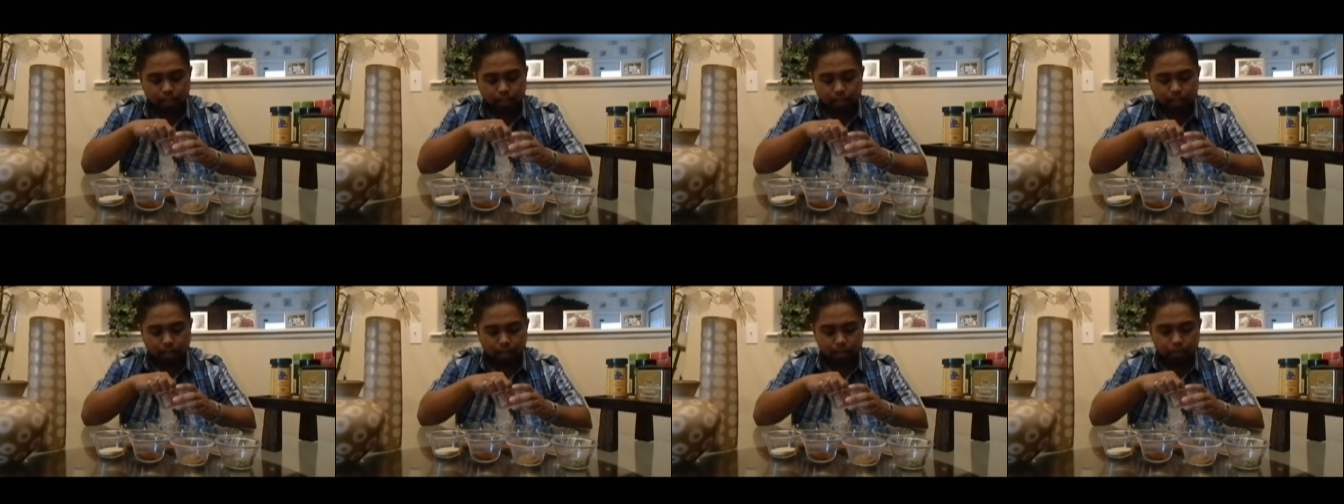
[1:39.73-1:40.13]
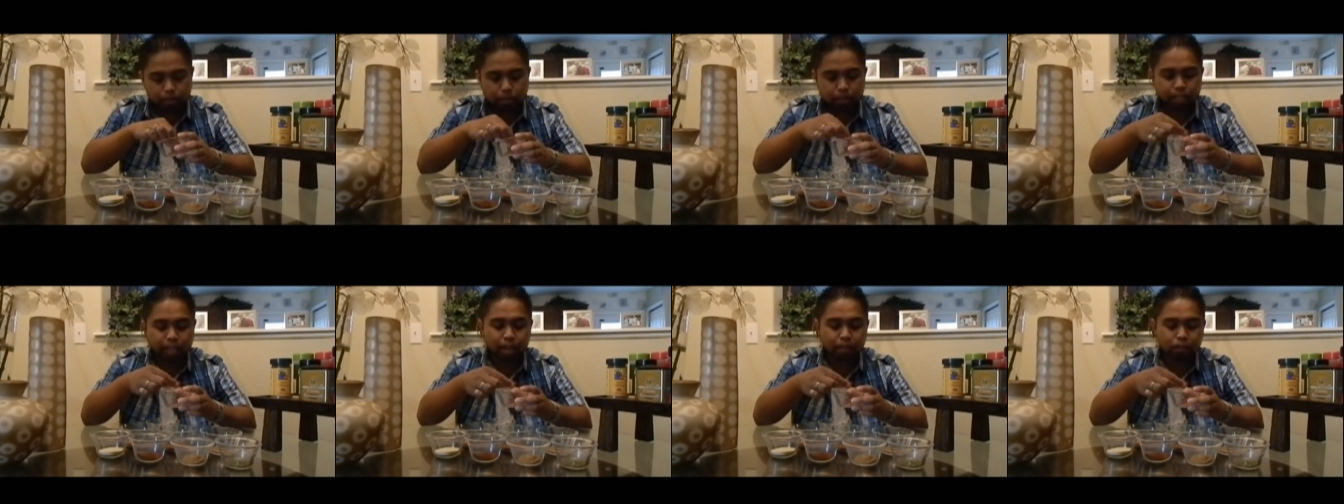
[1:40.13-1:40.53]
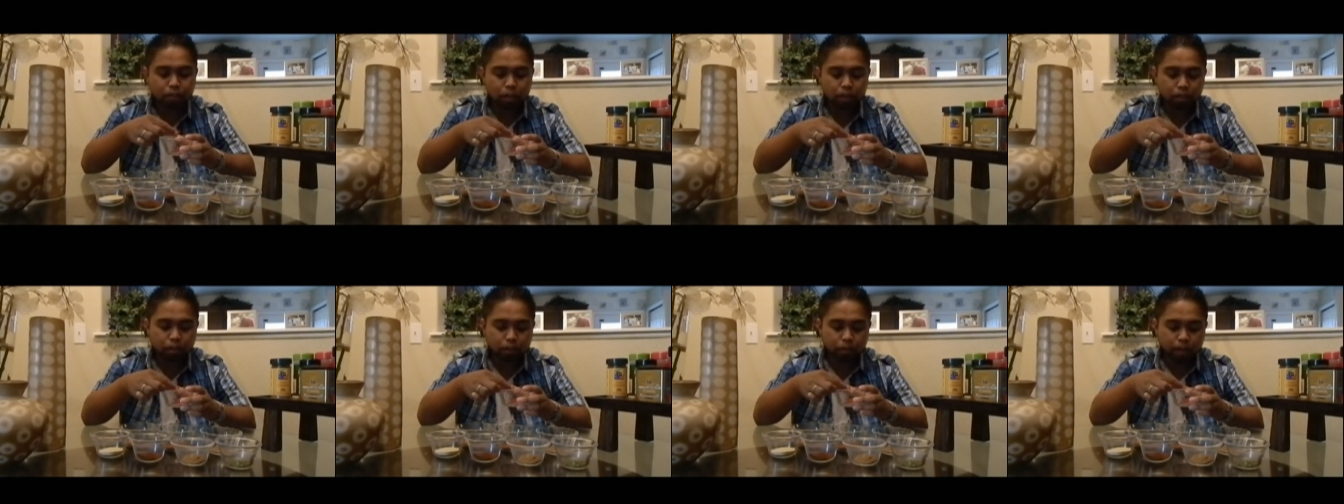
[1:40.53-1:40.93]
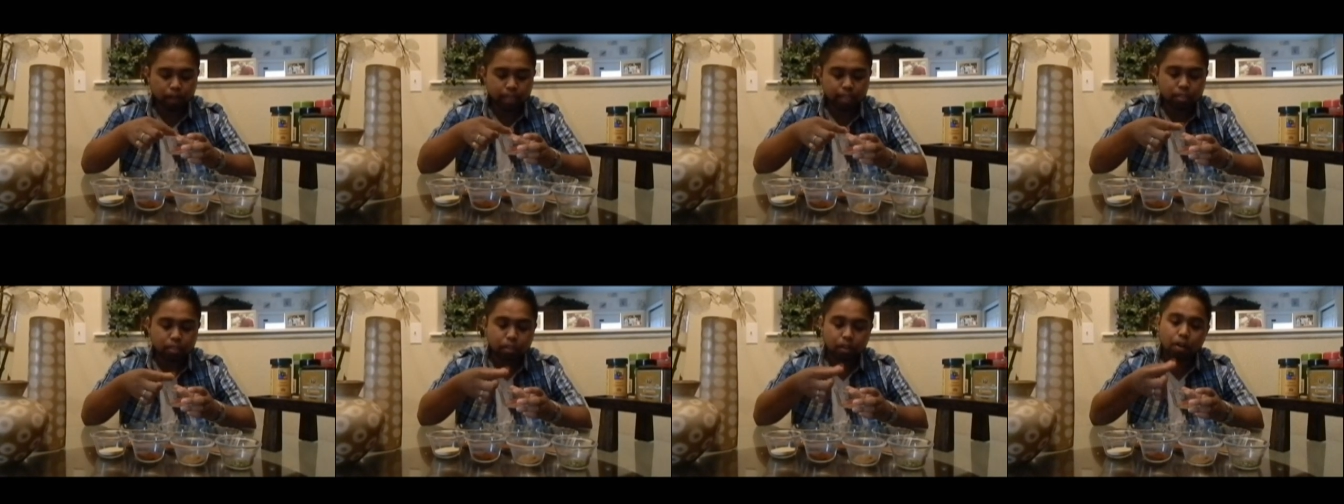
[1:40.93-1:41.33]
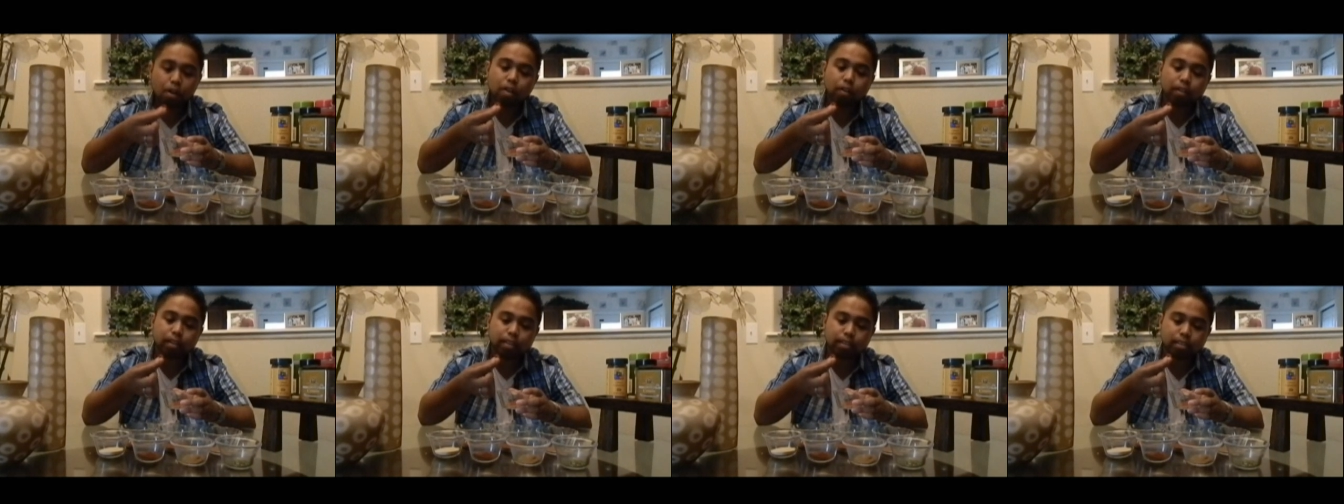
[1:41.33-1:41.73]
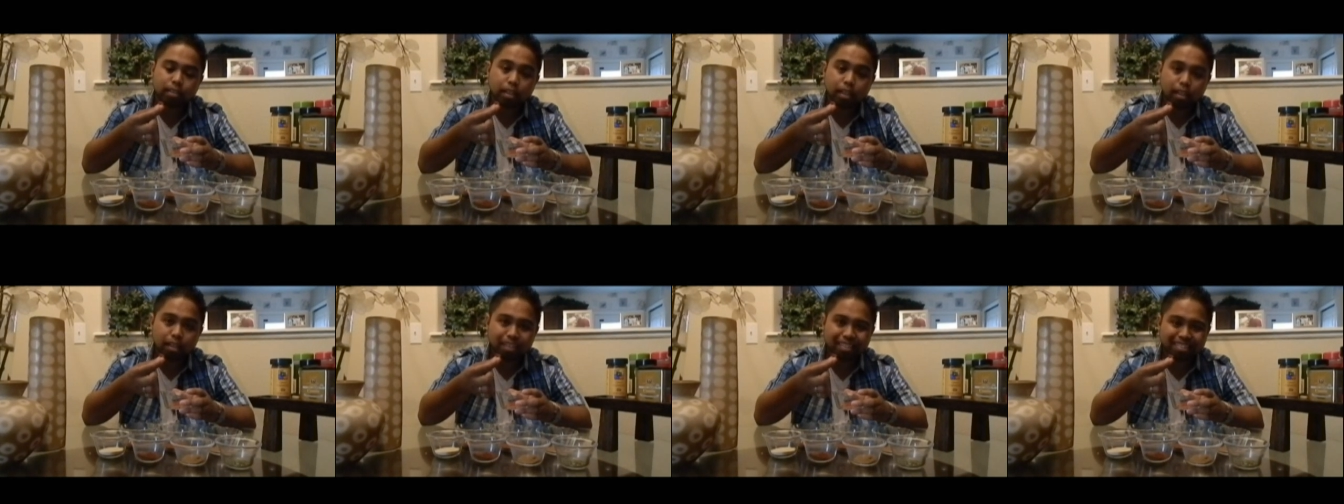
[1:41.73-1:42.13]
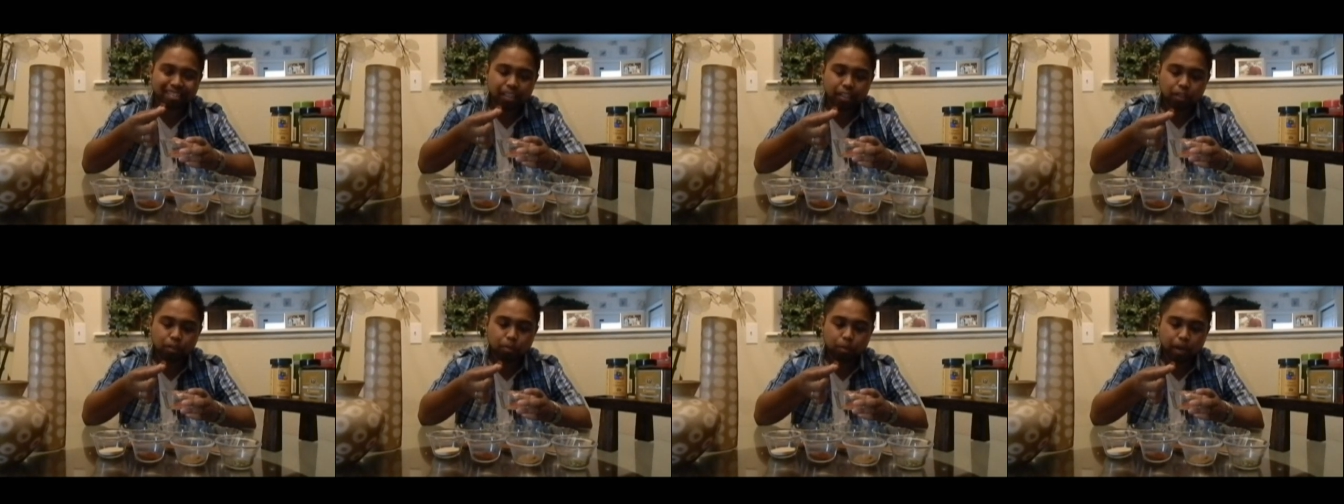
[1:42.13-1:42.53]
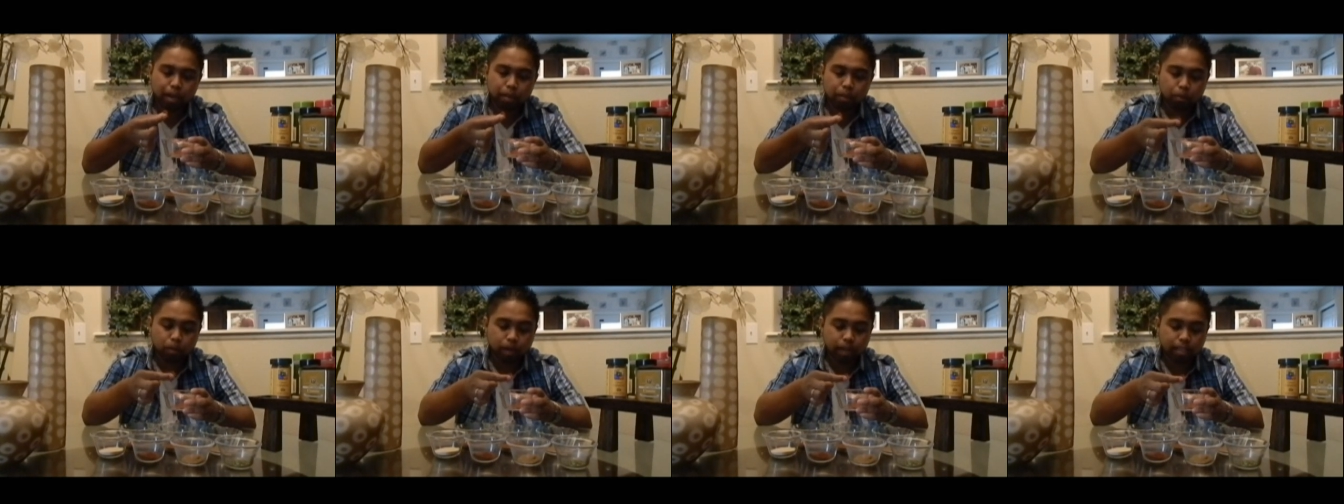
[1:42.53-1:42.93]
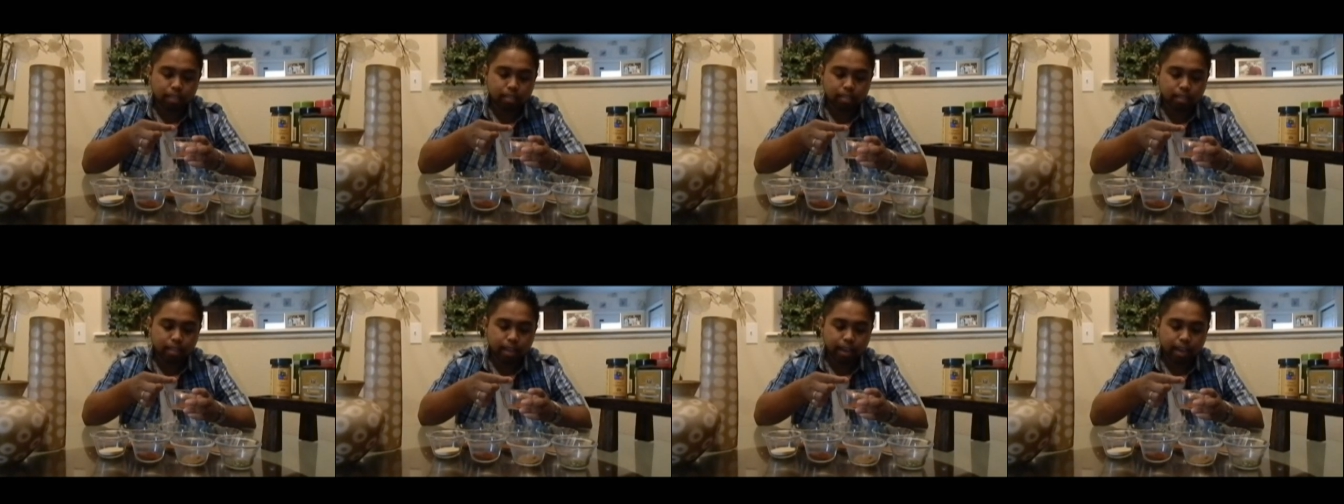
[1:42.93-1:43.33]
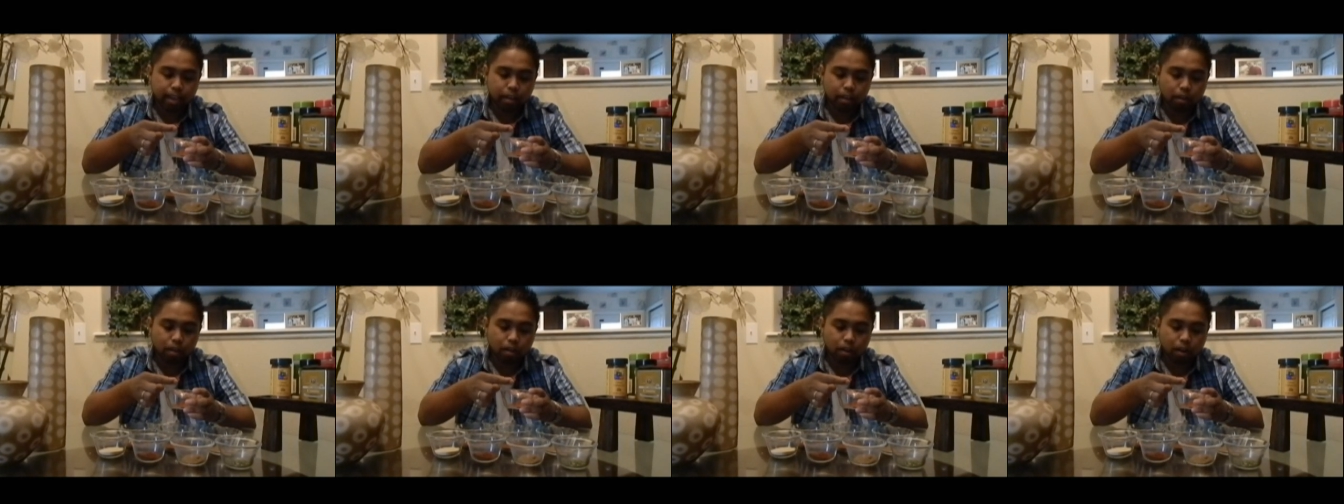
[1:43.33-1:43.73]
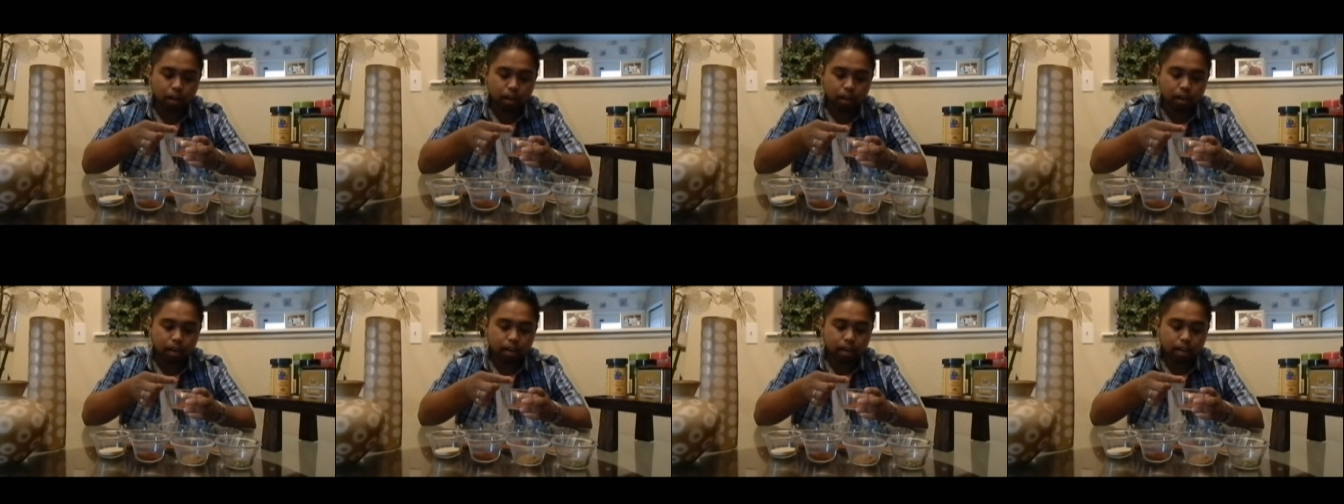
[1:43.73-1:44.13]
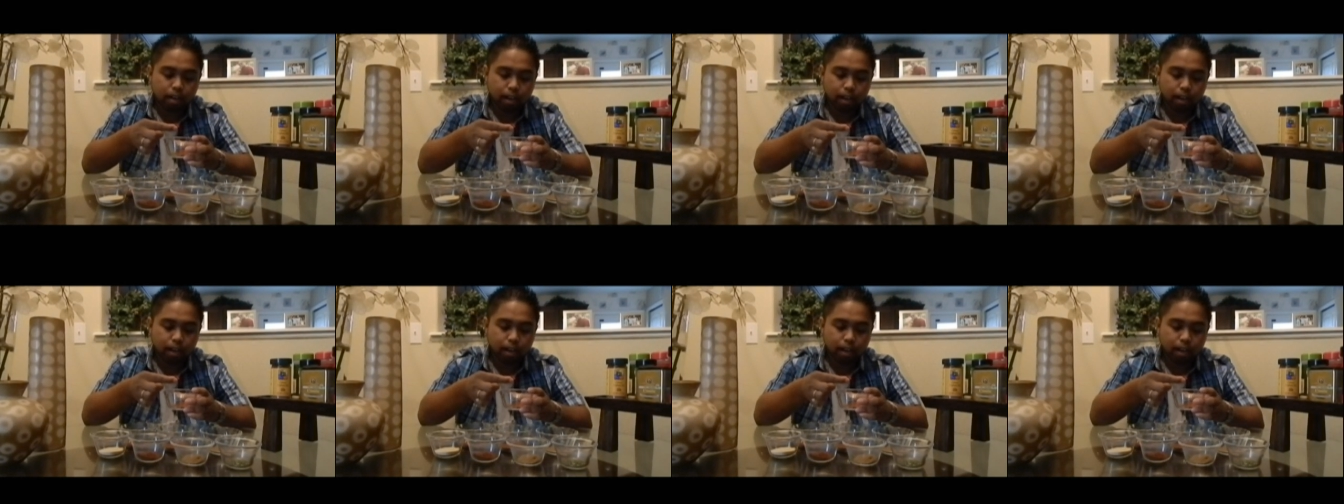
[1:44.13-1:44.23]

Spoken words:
Saffron threads are these little red threads that are